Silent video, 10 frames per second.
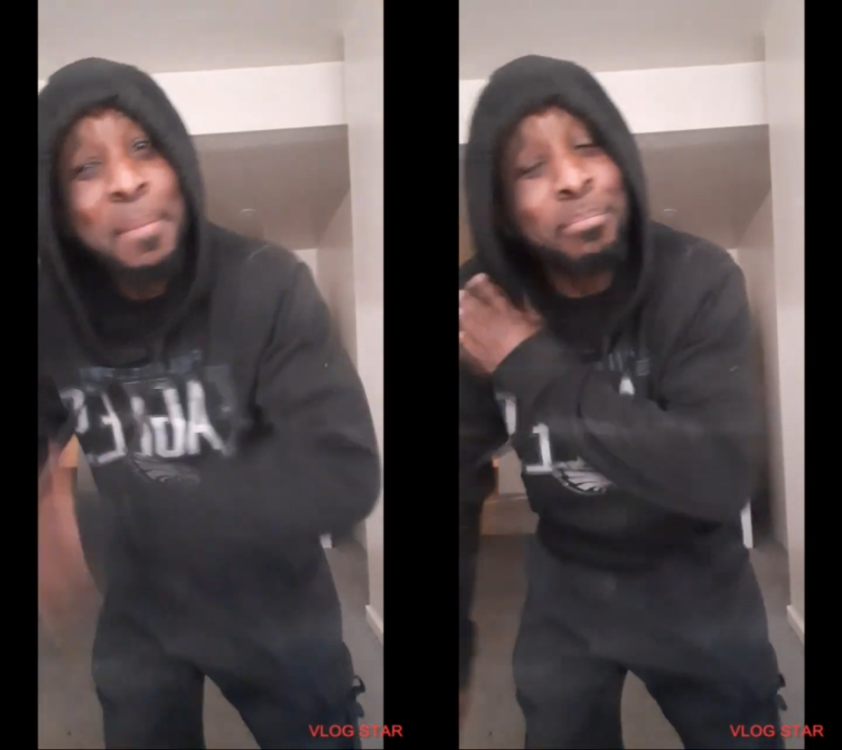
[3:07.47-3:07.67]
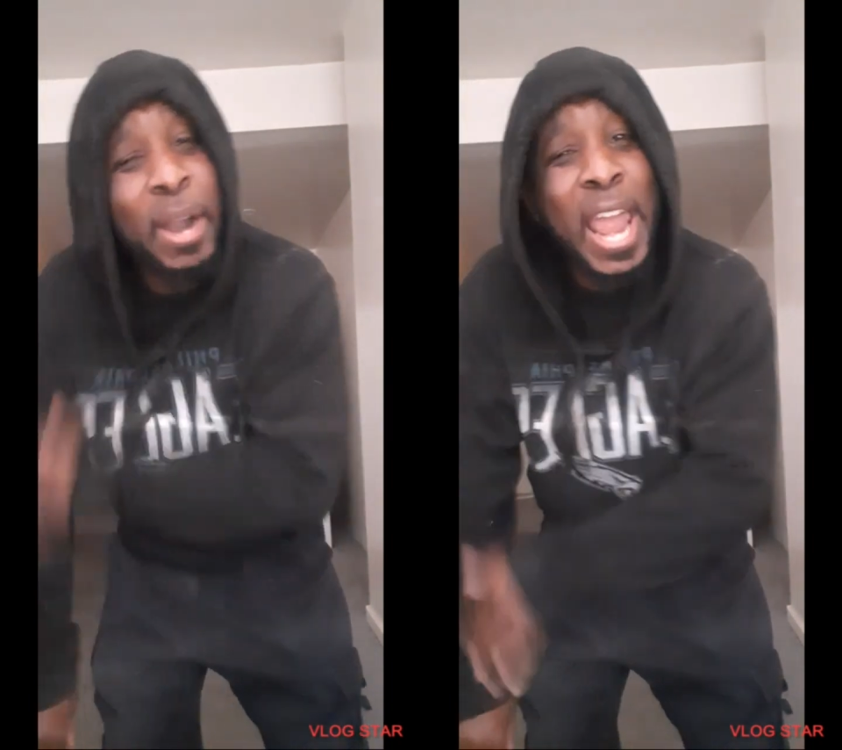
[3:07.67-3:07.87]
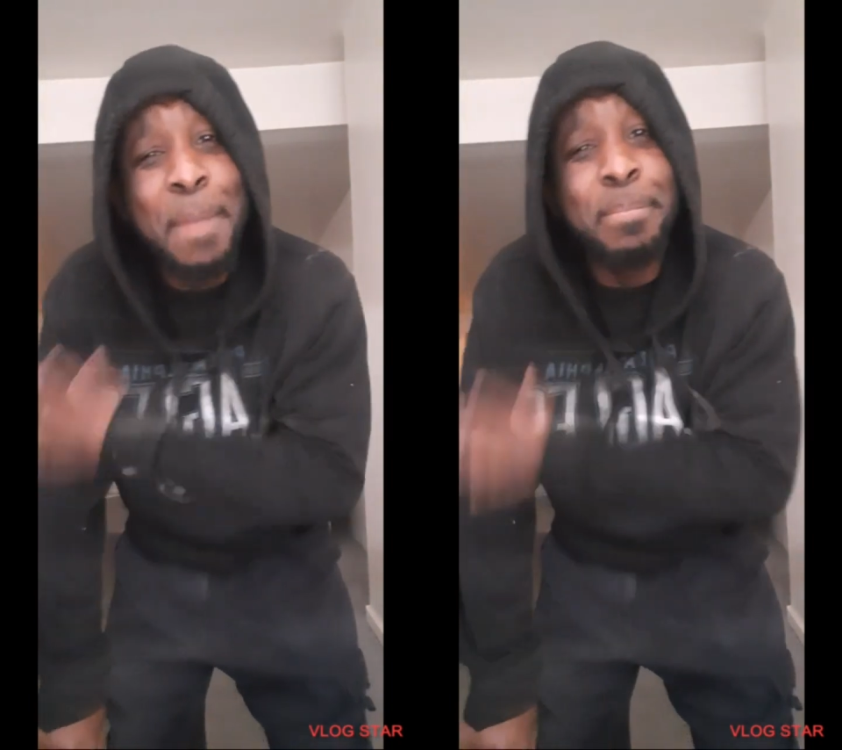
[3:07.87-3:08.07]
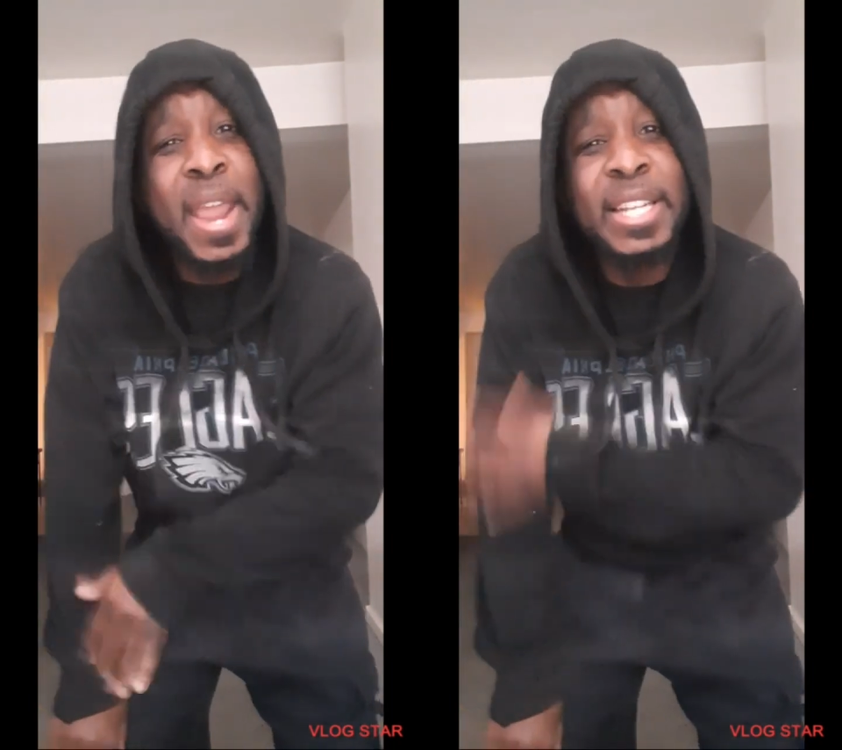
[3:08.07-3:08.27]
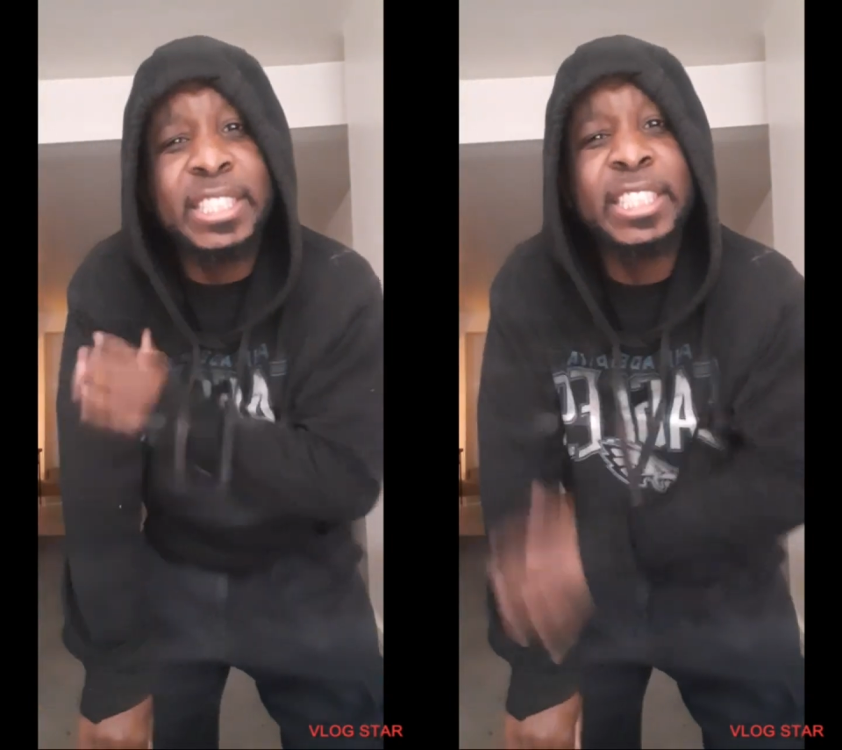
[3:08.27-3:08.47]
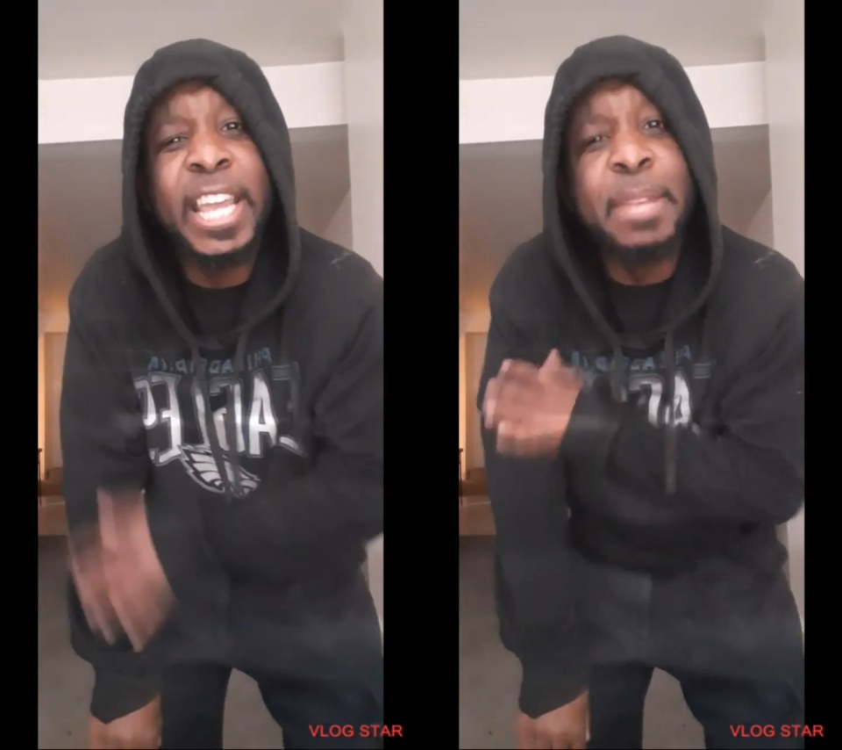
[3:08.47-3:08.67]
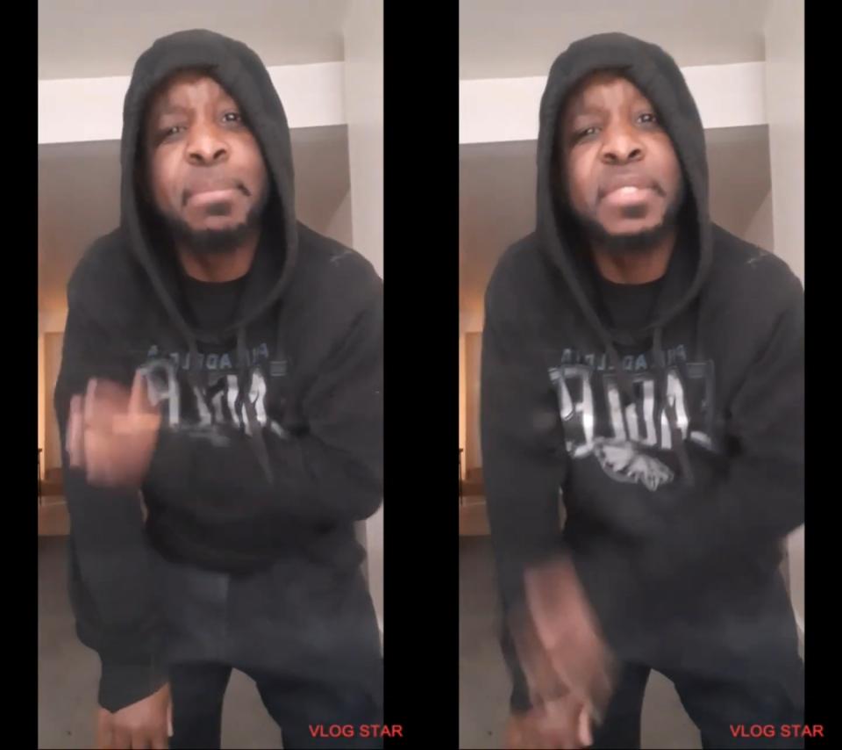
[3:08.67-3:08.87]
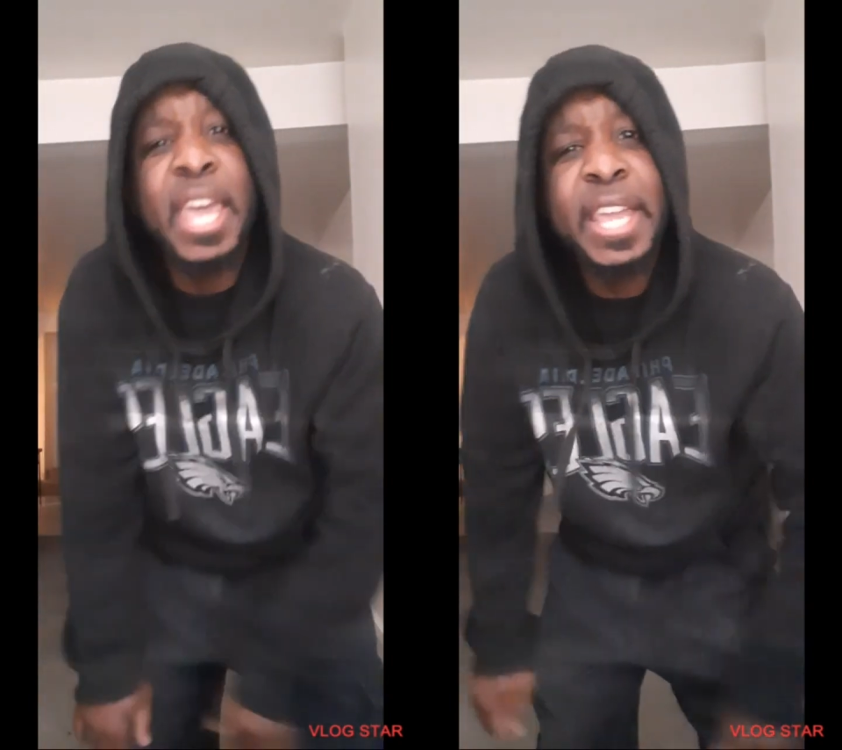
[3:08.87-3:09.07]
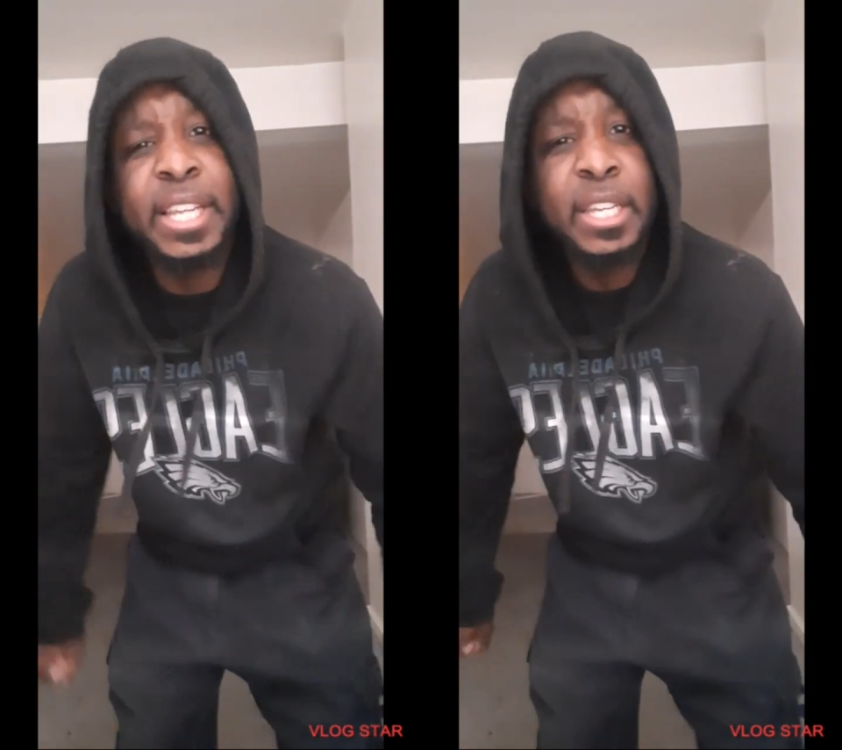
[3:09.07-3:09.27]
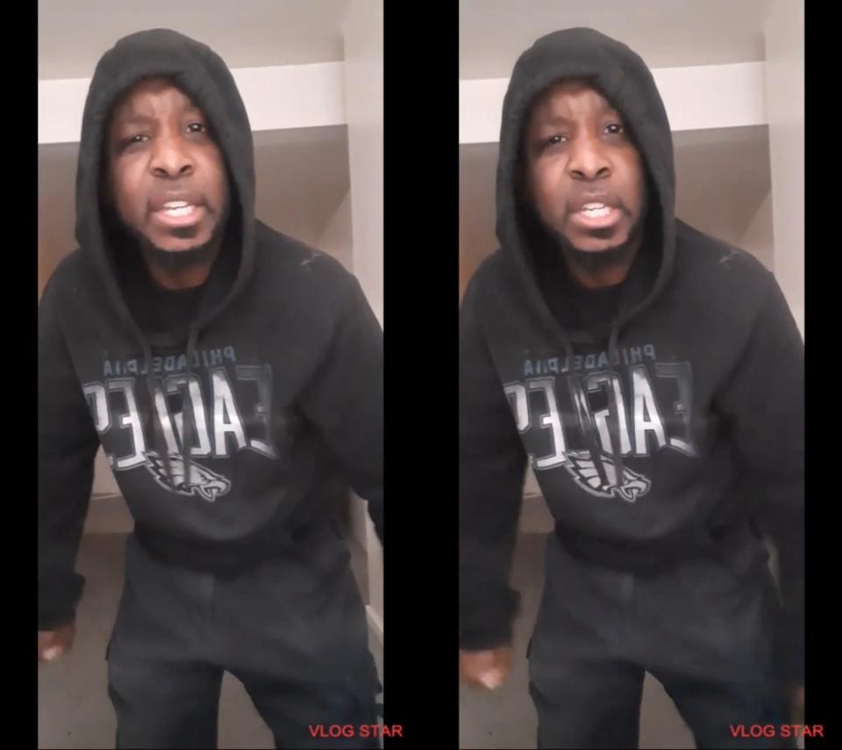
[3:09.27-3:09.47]
Bradberry, the same
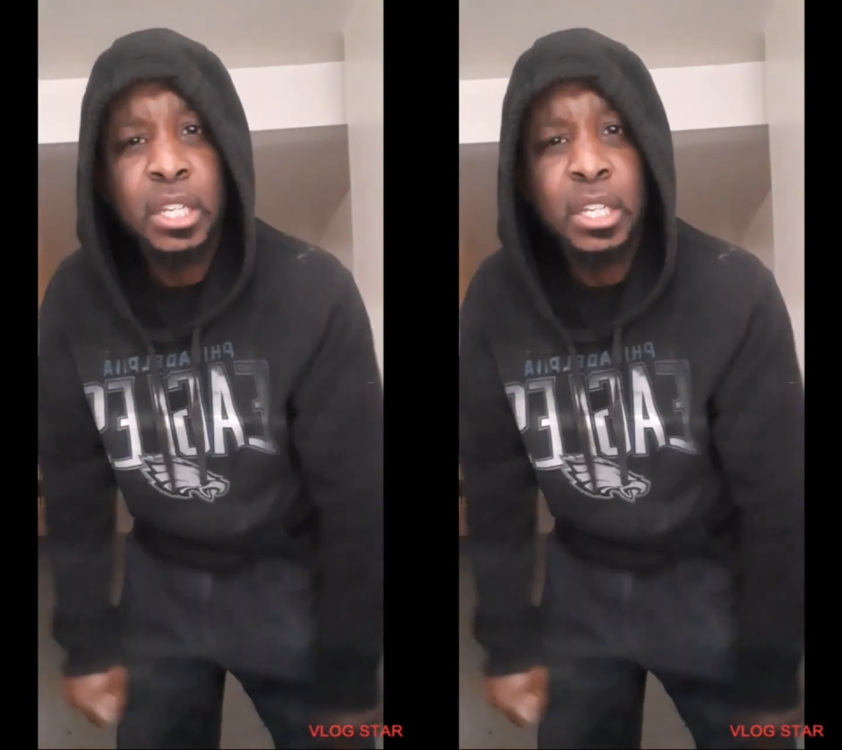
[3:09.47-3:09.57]
thing.